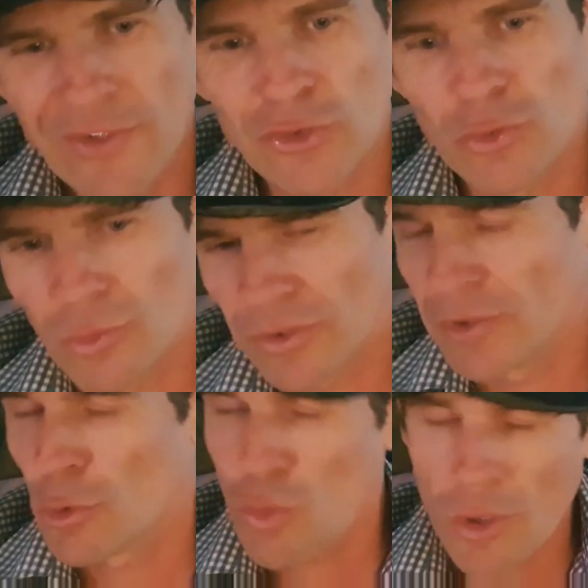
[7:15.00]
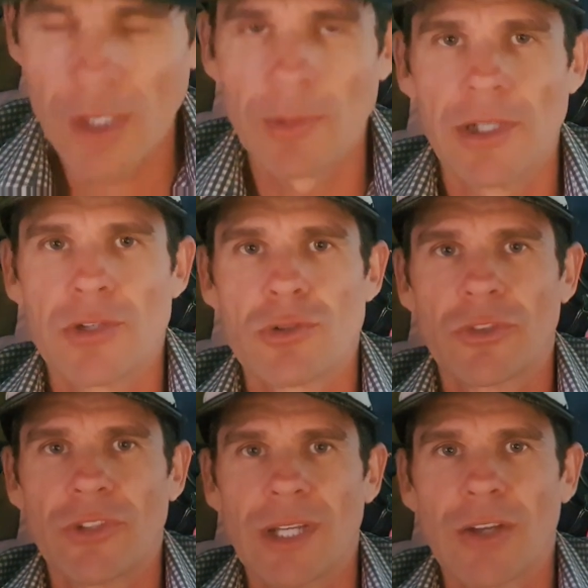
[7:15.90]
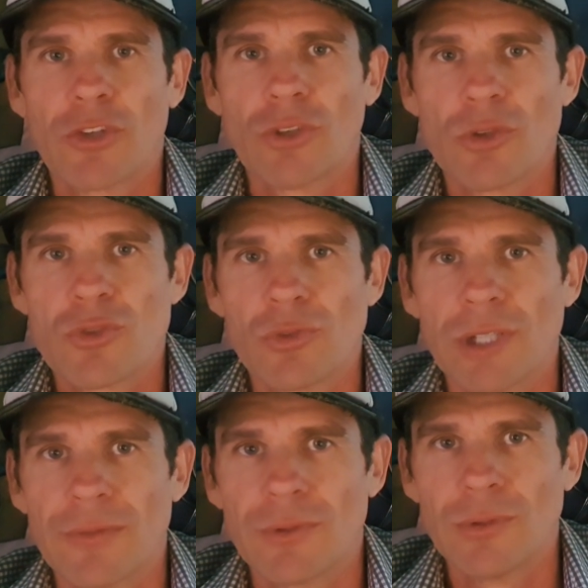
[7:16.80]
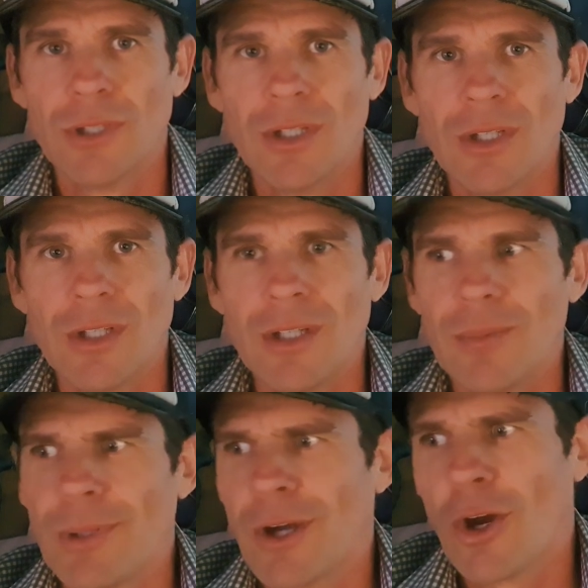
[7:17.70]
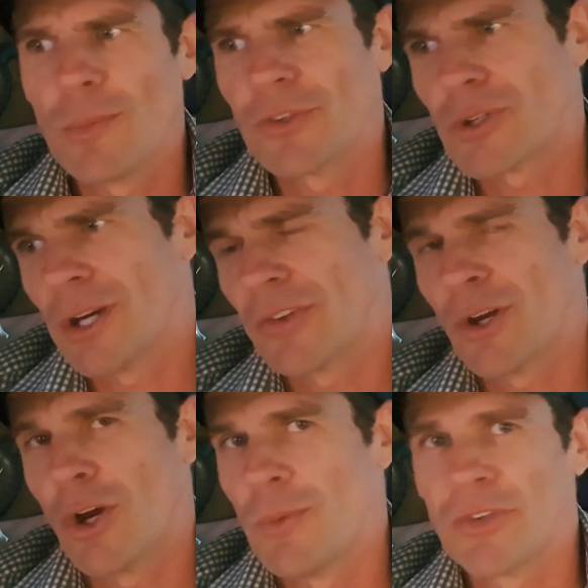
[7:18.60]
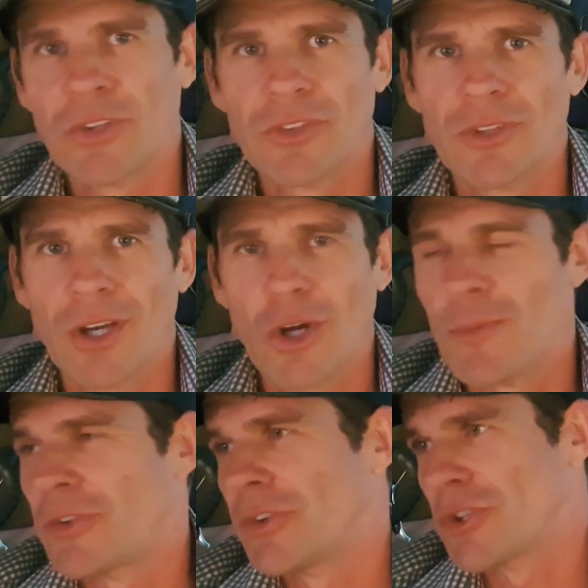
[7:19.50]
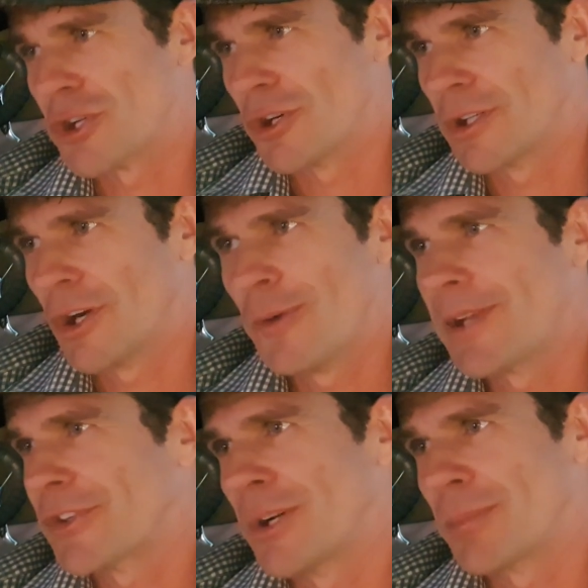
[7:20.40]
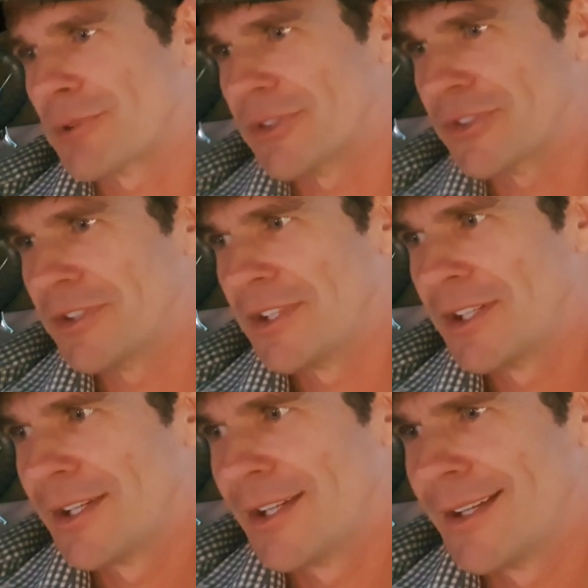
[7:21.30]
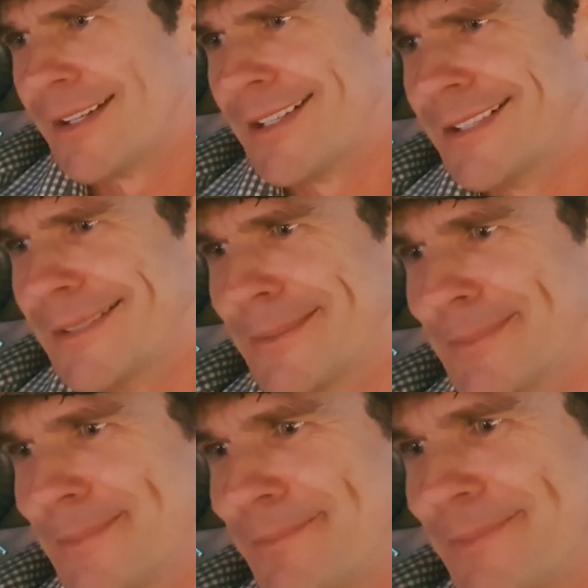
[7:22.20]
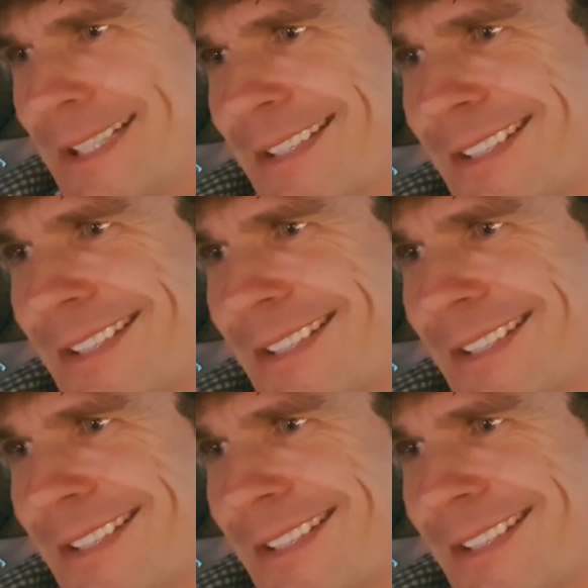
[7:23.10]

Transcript: these stories incredibly interesting at a social level. But I hope this guy does. I hope this is. I hope this is a joke. I hope he doesn't go to prison. Um, it's